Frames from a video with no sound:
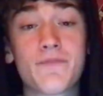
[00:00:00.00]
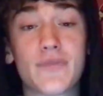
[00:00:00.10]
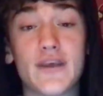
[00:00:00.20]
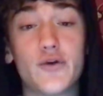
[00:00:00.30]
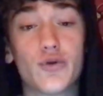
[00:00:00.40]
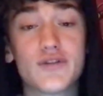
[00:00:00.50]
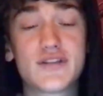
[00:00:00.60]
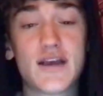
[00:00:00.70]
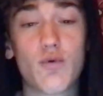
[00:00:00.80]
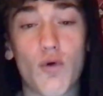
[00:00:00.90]
the Golden
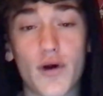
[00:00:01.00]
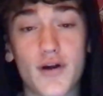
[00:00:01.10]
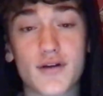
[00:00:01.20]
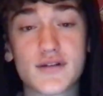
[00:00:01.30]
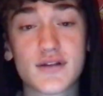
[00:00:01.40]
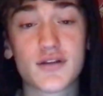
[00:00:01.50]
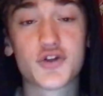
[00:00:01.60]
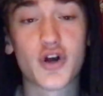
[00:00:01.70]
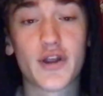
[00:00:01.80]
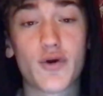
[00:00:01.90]
State Warriors, the
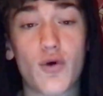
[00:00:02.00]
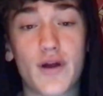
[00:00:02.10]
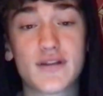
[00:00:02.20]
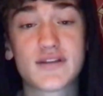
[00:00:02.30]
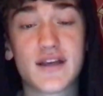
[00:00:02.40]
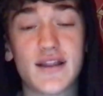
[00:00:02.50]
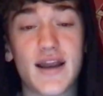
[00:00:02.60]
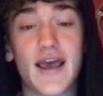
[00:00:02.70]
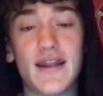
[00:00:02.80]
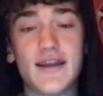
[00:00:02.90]
Charlotte Hornets, and then
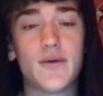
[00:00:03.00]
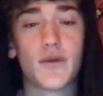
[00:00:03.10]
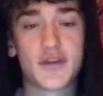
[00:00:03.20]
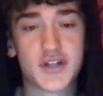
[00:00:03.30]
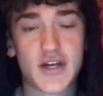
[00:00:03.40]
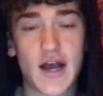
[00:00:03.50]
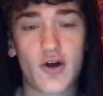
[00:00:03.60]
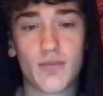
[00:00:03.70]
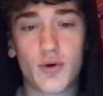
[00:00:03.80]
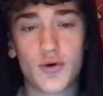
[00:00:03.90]
ending with the
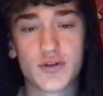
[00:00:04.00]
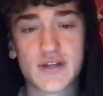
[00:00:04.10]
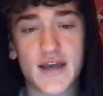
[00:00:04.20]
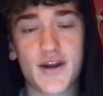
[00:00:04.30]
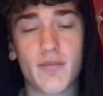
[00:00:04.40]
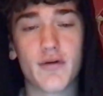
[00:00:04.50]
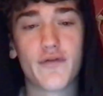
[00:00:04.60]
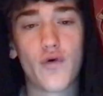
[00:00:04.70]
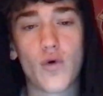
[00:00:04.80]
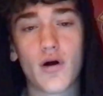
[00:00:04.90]
Chicago Bulls at number
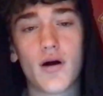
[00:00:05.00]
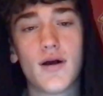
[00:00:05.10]
4.